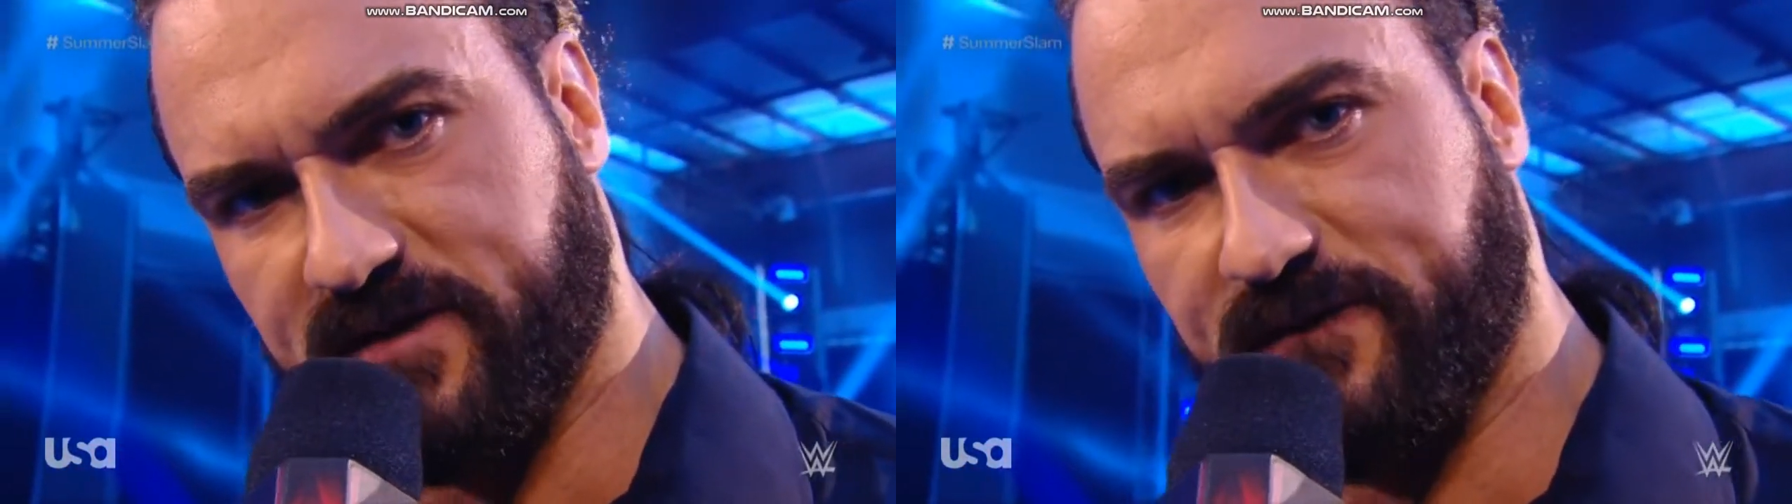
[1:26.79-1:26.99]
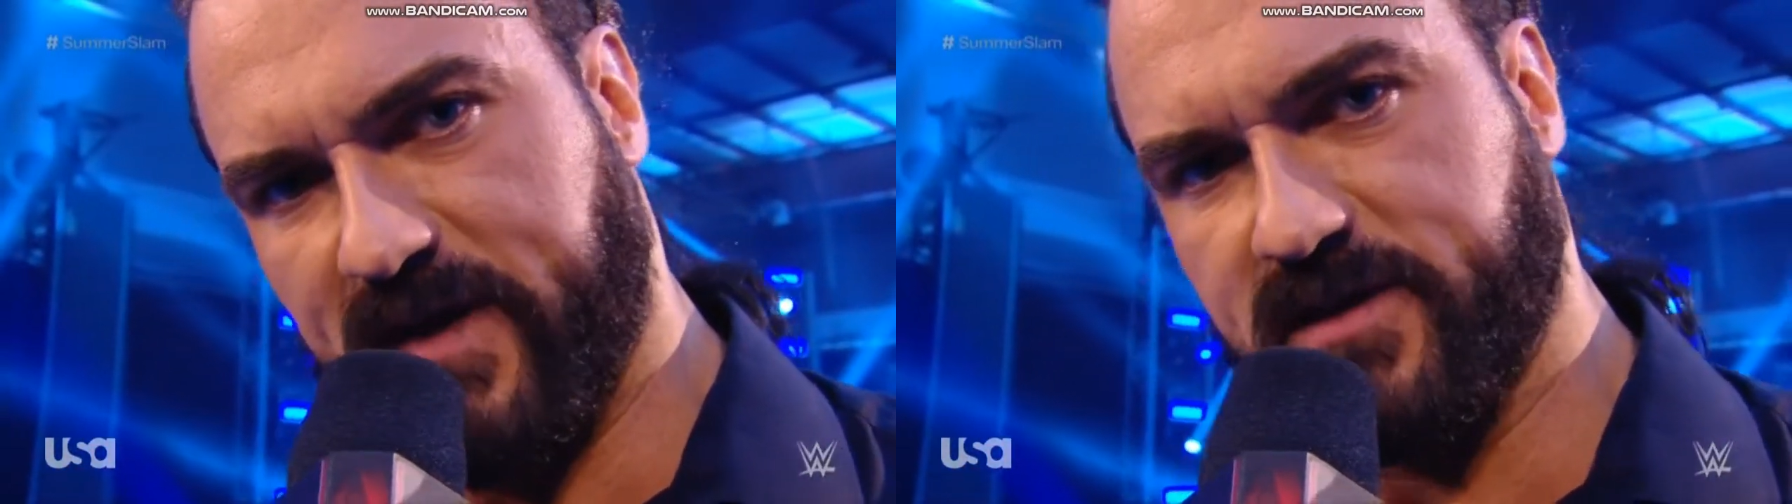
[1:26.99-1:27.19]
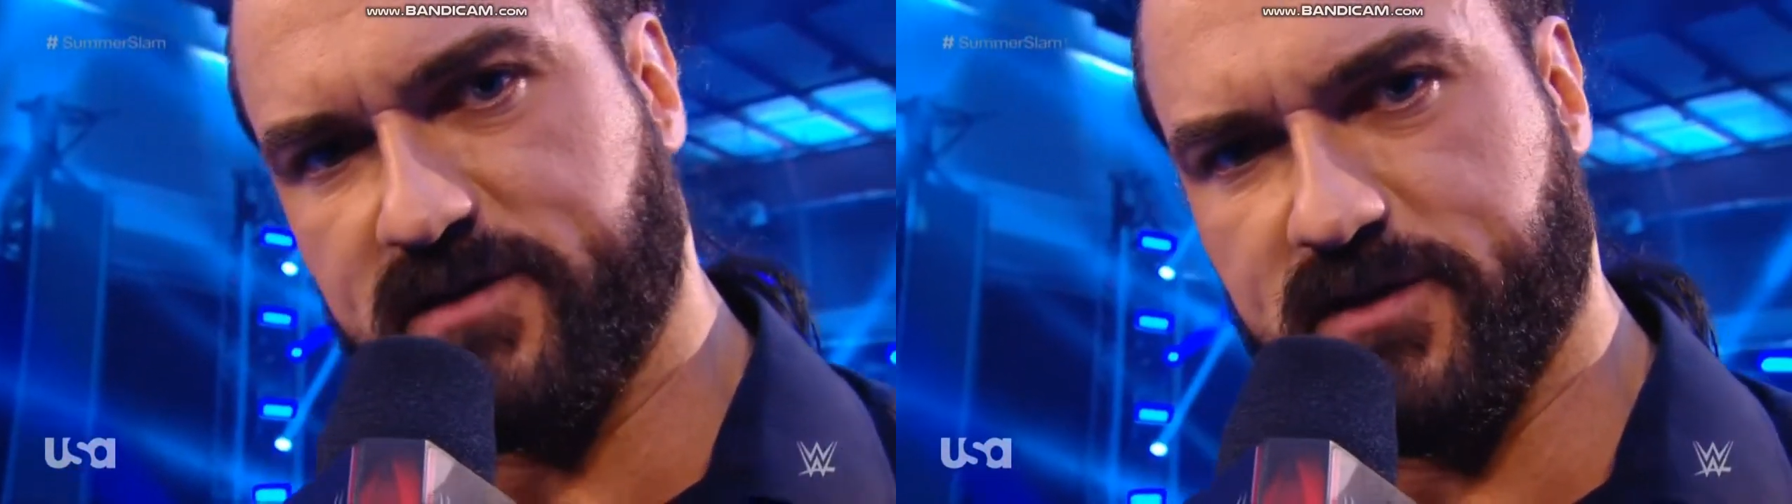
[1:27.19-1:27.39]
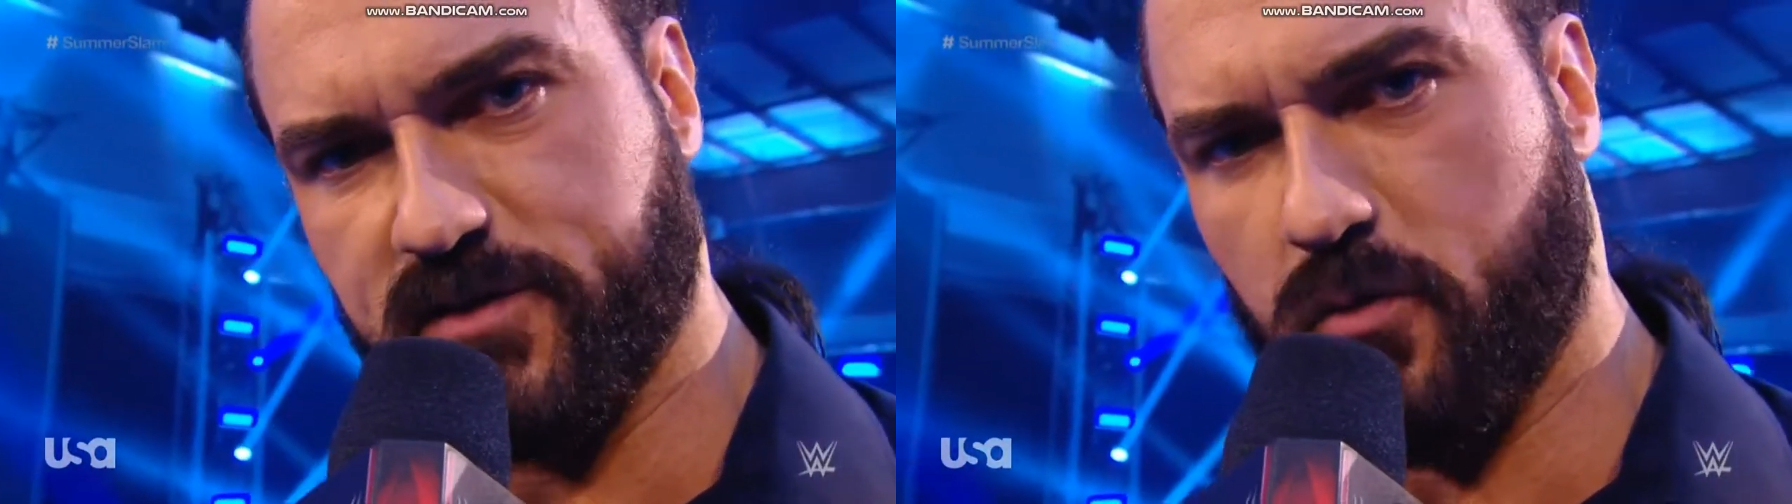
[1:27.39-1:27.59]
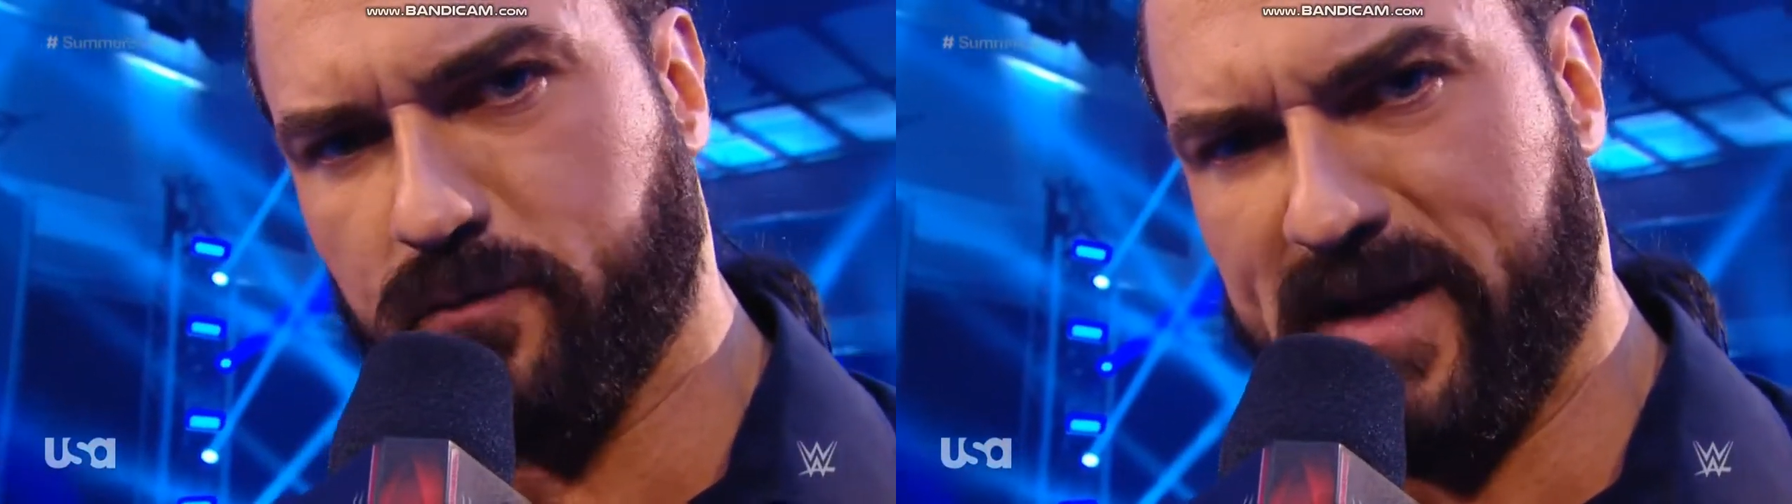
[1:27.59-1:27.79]

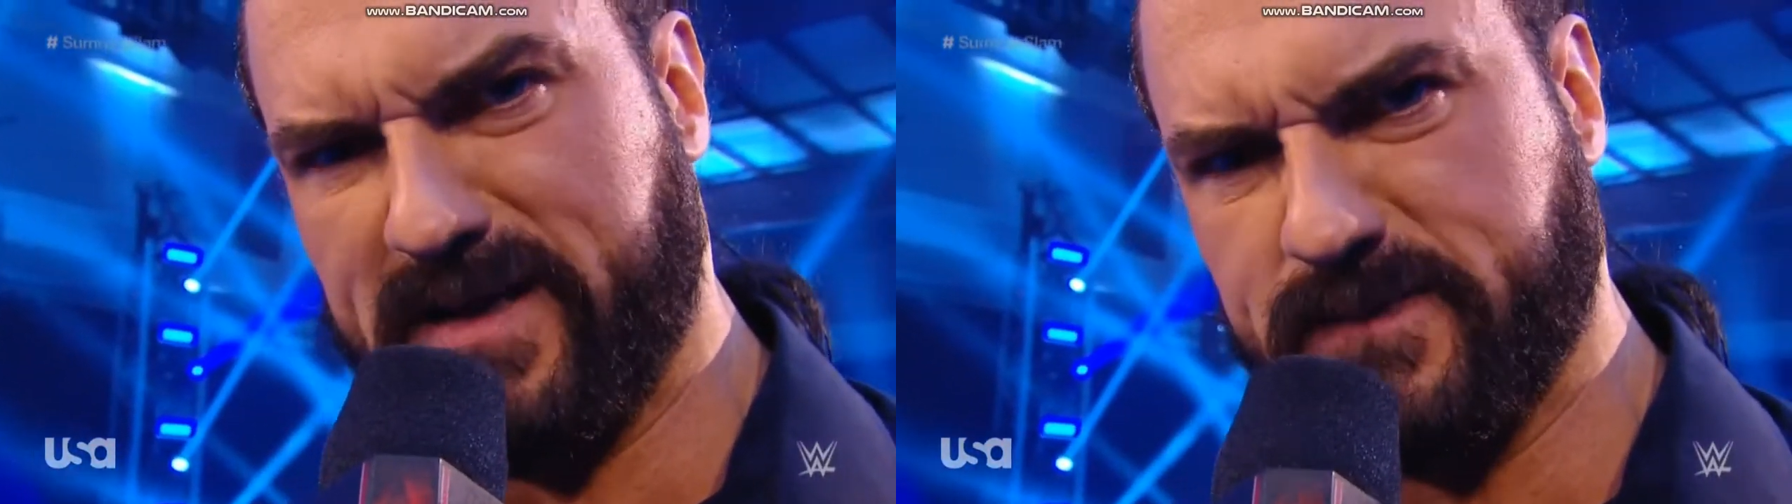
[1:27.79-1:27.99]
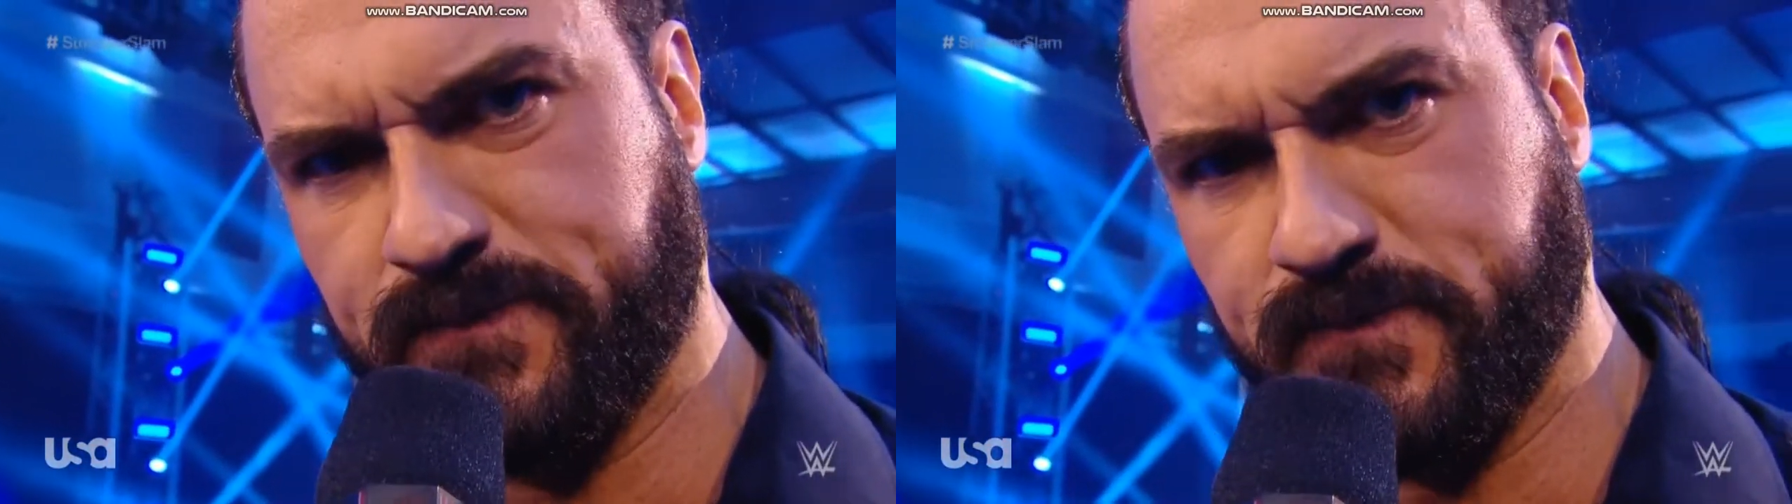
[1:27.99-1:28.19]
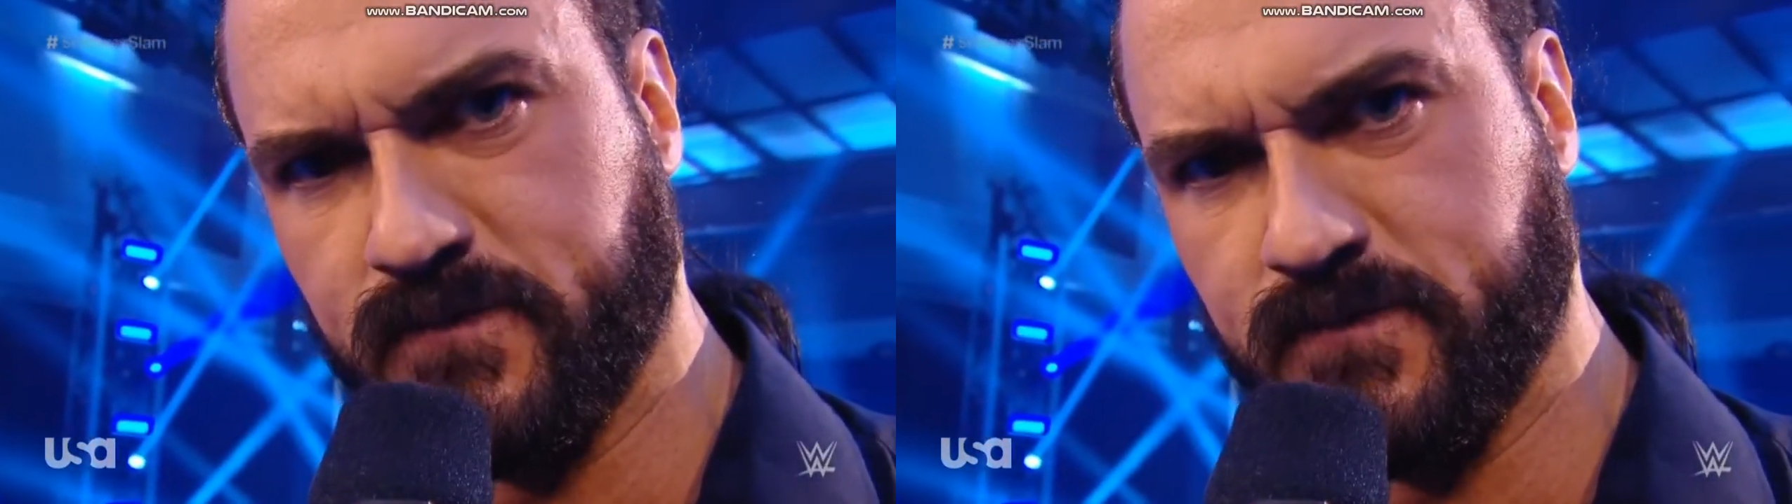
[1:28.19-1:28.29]
defenseless old man.